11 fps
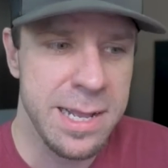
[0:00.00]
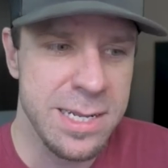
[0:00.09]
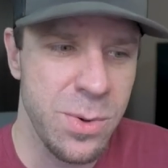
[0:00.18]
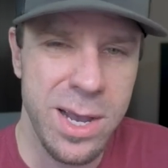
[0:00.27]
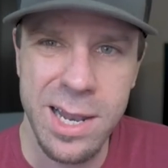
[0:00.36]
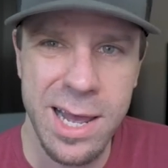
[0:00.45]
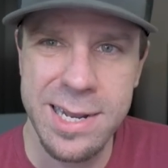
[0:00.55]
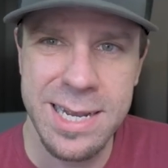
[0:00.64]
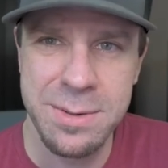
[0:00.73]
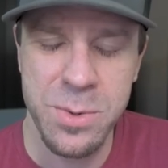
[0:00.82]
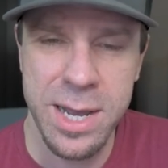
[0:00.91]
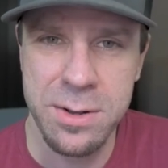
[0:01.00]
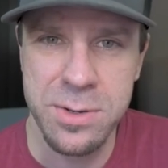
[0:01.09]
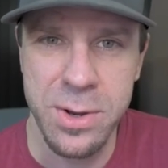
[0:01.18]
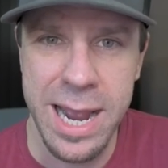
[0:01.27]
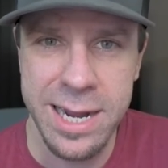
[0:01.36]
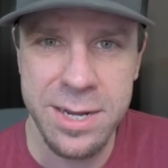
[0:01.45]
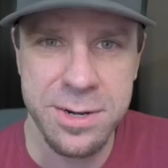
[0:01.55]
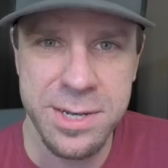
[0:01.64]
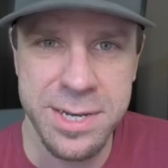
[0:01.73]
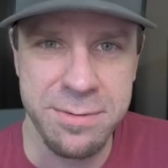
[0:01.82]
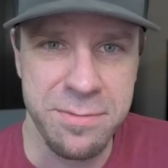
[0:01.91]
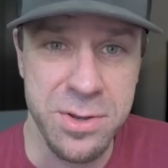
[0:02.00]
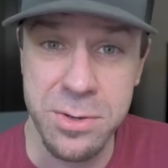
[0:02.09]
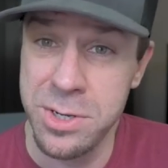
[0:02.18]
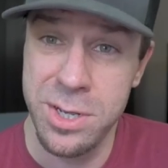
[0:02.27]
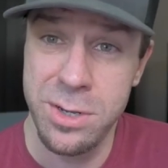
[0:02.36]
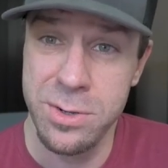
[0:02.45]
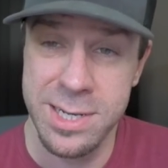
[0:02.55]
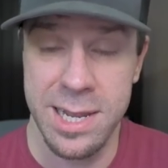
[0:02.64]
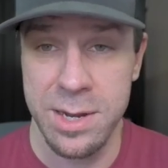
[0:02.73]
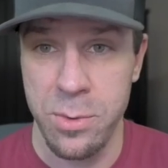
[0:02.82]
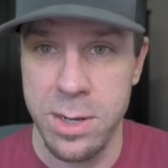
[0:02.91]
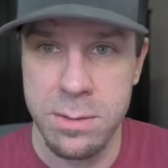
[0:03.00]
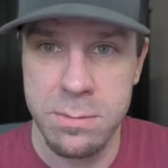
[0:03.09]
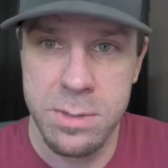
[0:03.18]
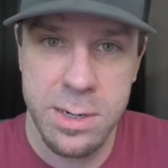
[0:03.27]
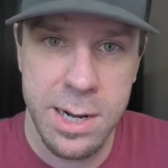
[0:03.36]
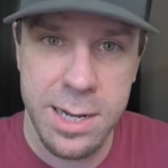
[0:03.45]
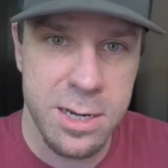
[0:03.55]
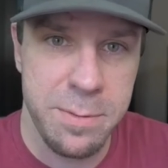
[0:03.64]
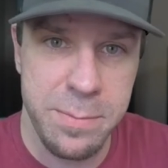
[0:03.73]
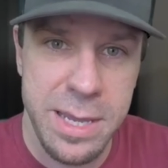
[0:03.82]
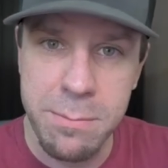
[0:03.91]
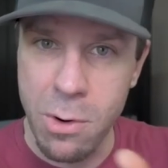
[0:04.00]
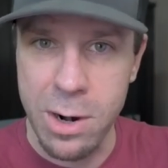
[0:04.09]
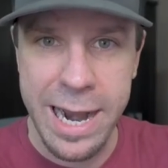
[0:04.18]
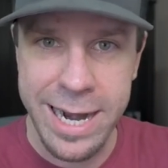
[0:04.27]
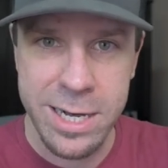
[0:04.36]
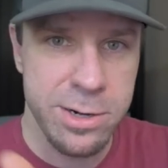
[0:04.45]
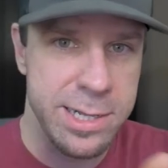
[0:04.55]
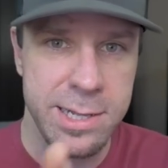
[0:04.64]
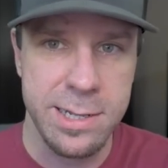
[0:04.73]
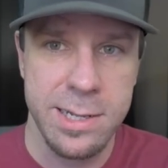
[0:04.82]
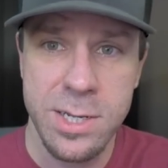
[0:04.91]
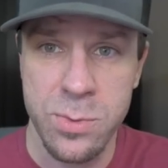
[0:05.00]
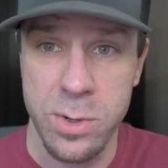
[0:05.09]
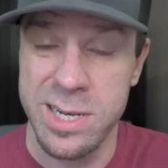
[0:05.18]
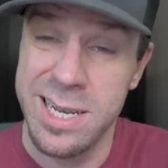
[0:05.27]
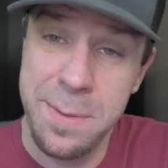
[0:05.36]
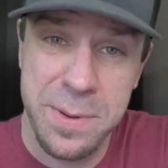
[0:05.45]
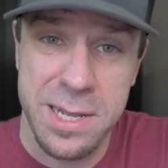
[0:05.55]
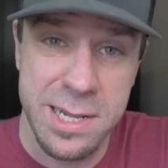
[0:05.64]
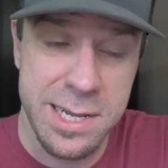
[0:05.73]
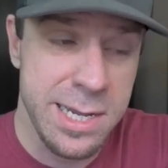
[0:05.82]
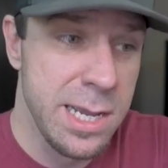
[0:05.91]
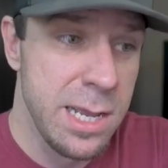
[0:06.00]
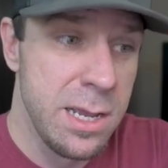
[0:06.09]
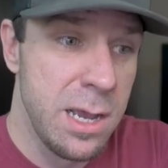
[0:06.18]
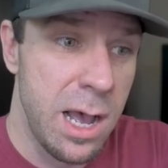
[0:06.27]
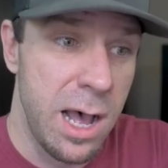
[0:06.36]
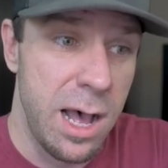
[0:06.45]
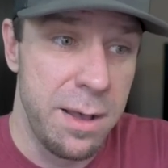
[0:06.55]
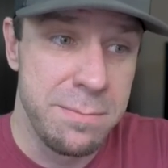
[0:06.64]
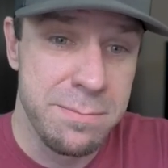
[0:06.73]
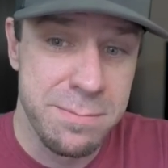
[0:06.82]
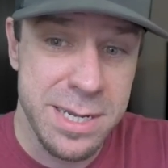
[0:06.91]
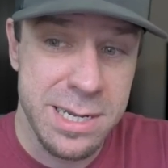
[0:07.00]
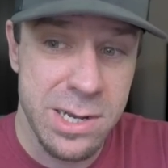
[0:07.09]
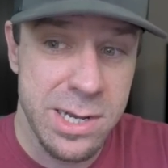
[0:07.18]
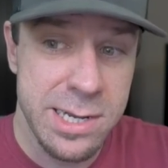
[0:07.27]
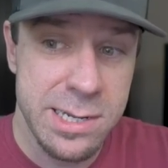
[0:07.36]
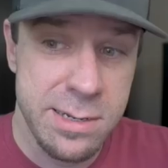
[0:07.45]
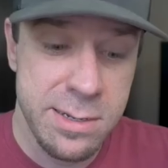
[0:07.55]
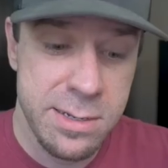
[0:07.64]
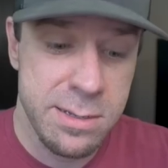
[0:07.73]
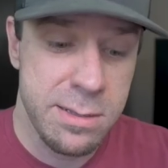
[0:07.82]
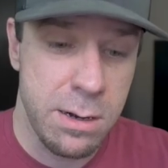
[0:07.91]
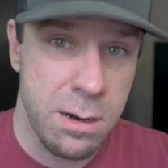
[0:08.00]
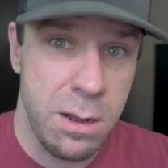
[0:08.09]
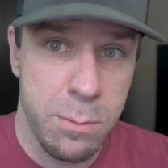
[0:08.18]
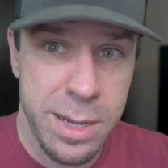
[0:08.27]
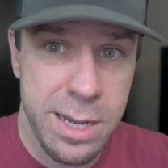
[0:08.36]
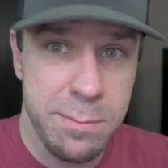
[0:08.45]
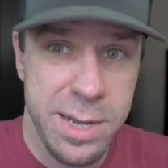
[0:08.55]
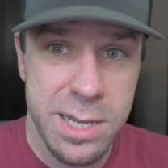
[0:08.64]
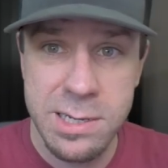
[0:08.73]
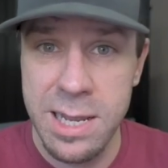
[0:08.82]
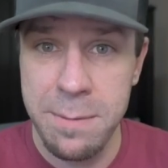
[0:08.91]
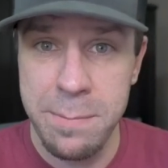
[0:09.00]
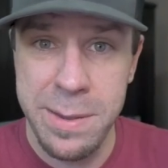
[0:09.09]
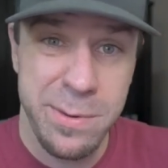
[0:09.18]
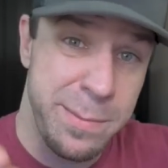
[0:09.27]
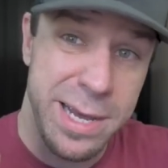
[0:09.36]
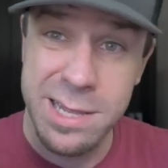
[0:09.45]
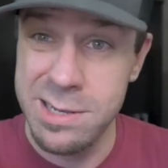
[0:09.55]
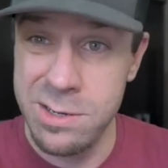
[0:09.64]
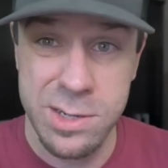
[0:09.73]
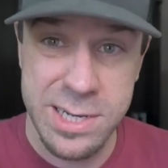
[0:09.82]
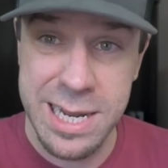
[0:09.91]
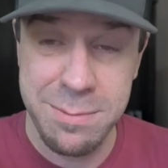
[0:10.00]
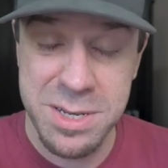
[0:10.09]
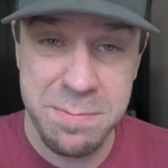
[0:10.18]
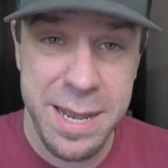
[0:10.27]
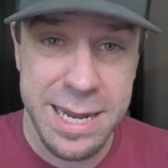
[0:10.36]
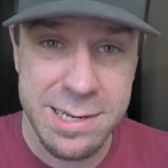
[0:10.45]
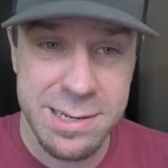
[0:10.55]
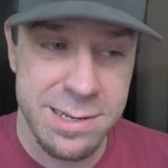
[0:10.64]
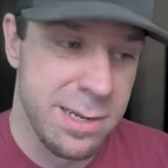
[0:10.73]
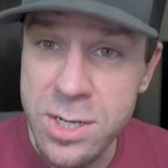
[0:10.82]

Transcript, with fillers: That's why a lot of times why I don't do accuracy reviews too. It's like, well, they're not gonna be more accurate than this one typically, because they're all made by the same people, to the same specs.